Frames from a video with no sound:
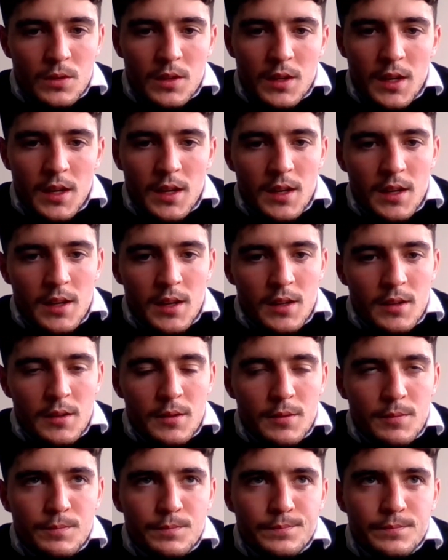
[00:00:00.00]

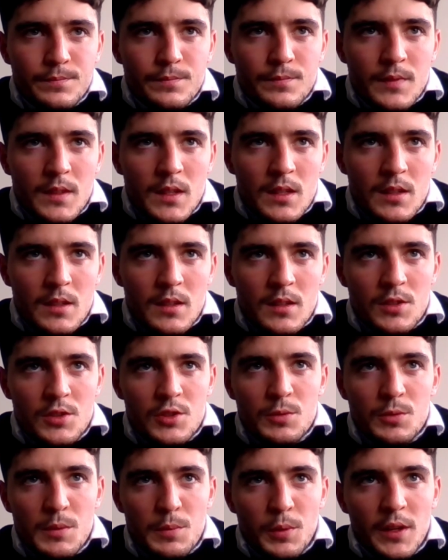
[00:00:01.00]
that
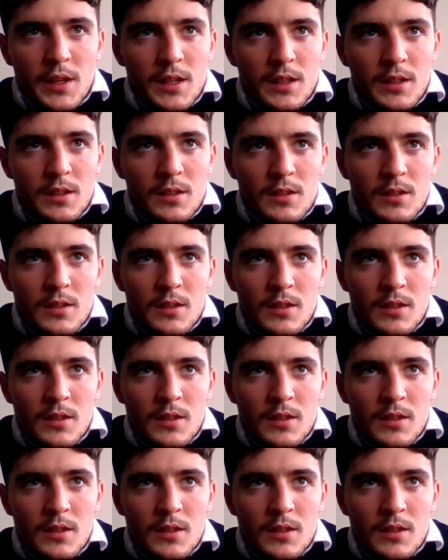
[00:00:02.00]
should be playing.